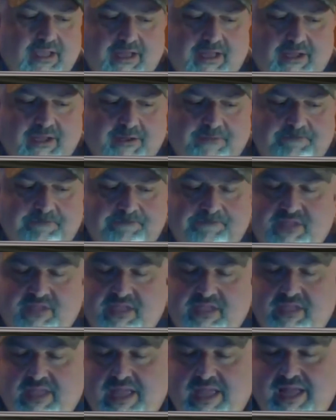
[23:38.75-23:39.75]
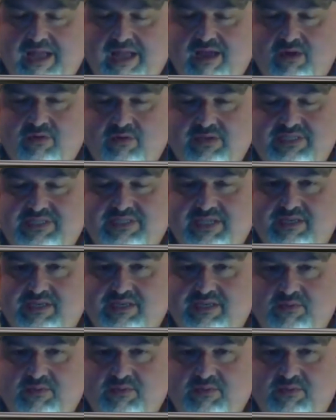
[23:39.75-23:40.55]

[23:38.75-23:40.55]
I always said